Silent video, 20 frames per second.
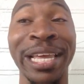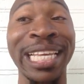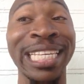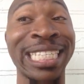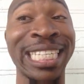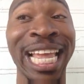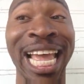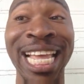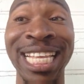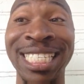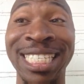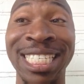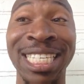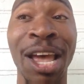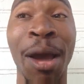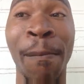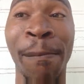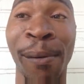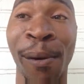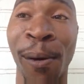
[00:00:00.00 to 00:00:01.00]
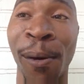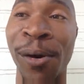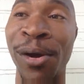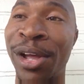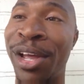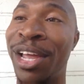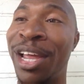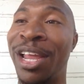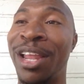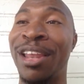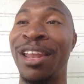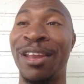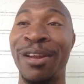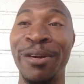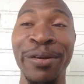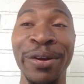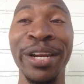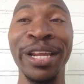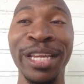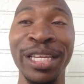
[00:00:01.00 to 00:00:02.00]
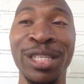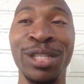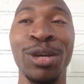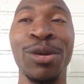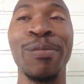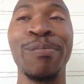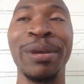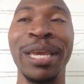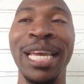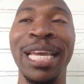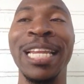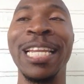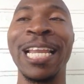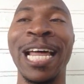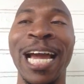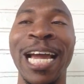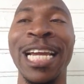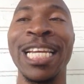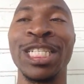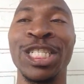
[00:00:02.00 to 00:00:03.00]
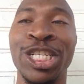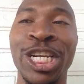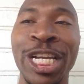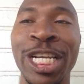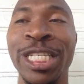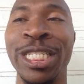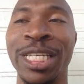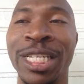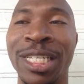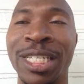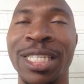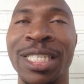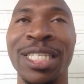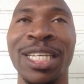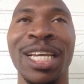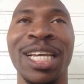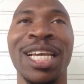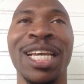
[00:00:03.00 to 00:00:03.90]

It's that simple, learning to be like Jesus.